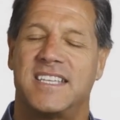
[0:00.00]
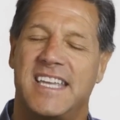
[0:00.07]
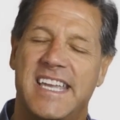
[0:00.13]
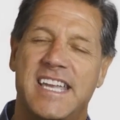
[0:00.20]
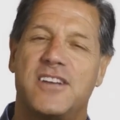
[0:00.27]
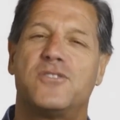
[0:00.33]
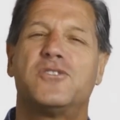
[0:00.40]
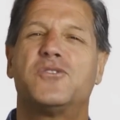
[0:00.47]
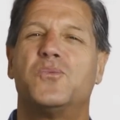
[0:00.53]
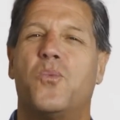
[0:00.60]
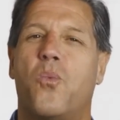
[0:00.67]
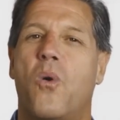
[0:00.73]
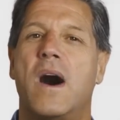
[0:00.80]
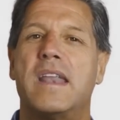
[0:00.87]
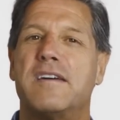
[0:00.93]
here's
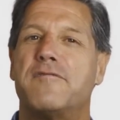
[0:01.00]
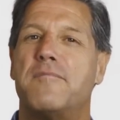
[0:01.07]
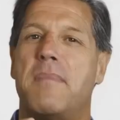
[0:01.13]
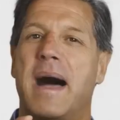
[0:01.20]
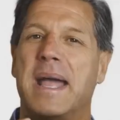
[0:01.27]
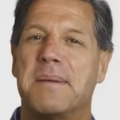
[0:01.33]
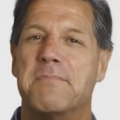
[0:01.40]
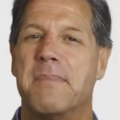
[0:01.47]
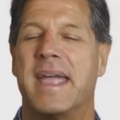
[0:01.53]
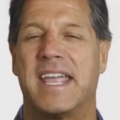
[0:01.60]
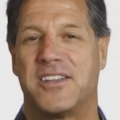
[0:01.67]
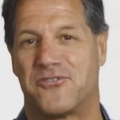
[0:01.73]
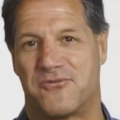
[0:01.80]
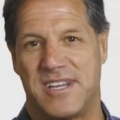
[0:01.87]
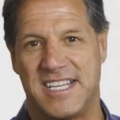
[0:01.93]
one of my
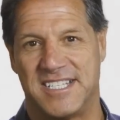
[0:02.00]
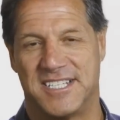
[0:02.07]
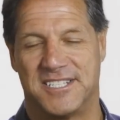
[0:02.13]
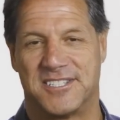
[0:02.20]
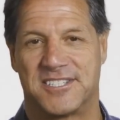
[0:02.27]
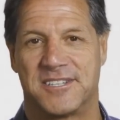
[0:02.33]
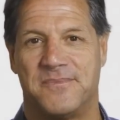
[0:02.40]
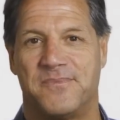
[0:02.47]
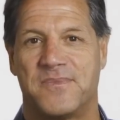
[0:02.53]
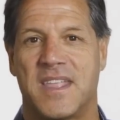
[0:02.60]
main reasons.